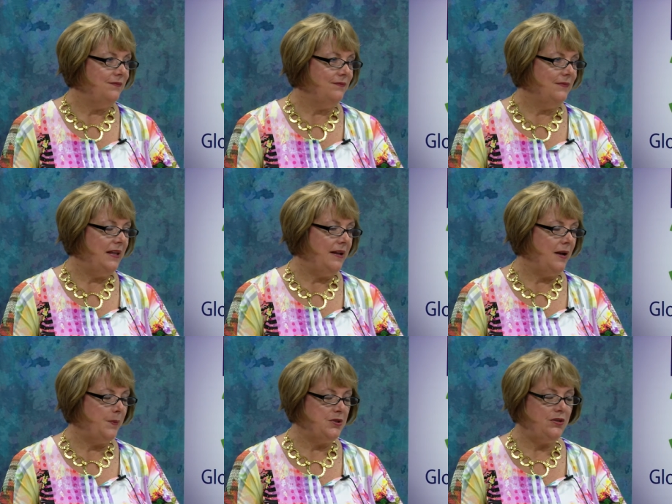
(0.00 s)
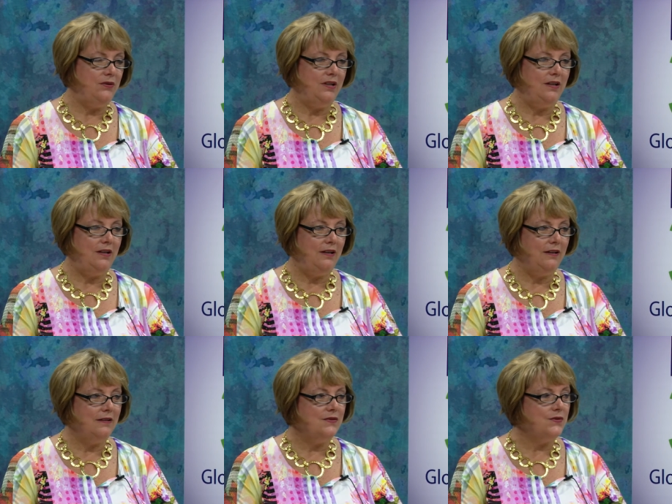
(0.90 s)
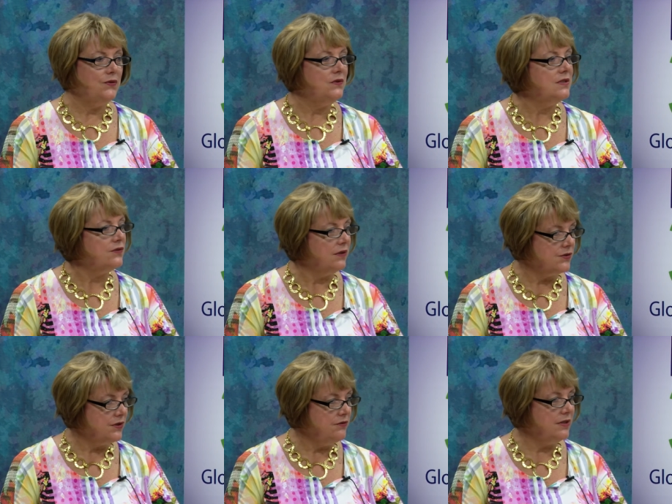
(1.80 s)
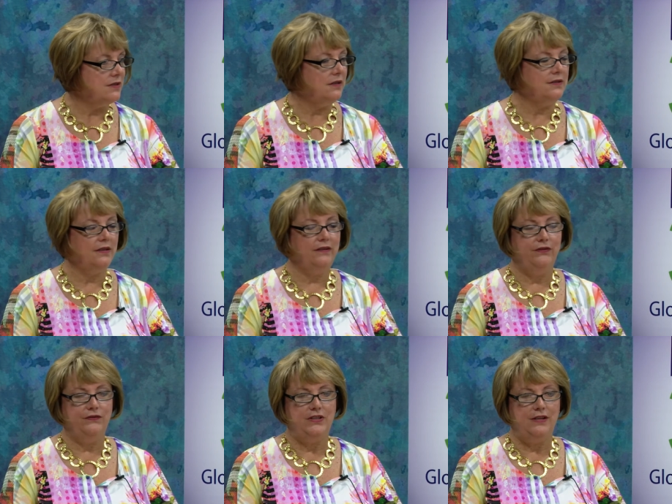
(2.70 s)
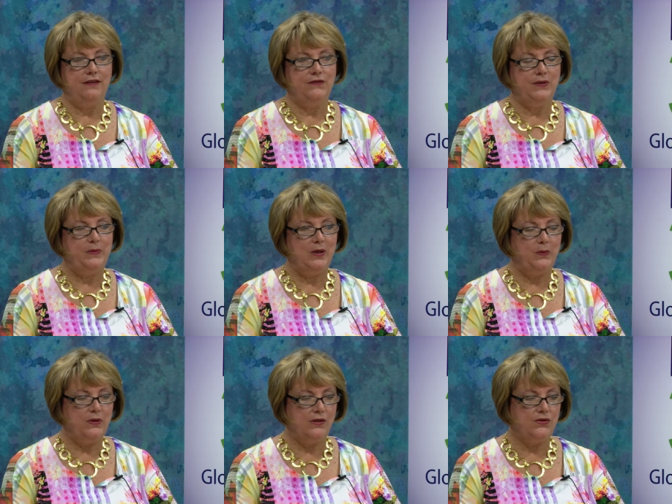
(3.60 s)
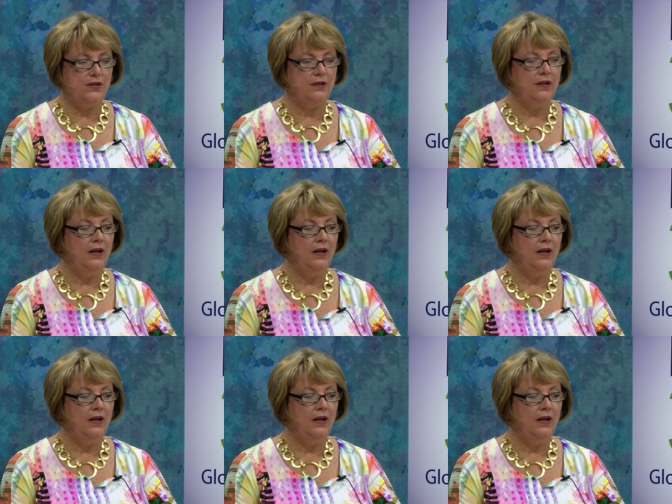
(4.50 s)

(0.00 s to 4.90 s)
that opportunity is through this trunk show that starts on the fifteenth of September this year,